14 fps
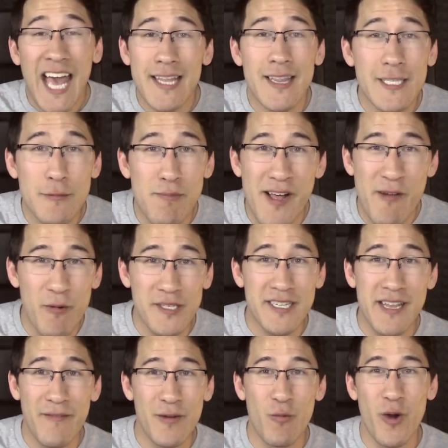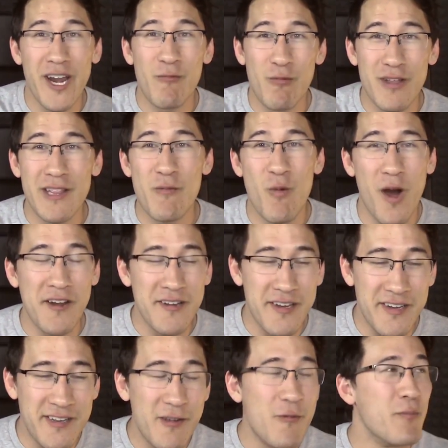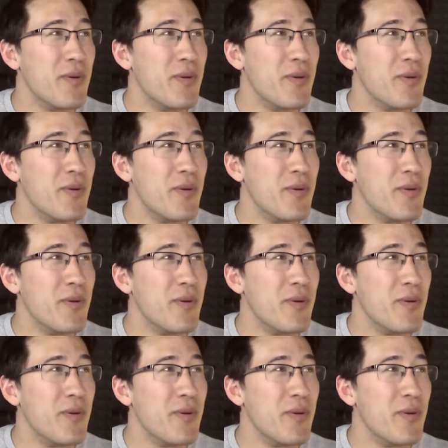and Let's Play wasn't even what I really wanted to do,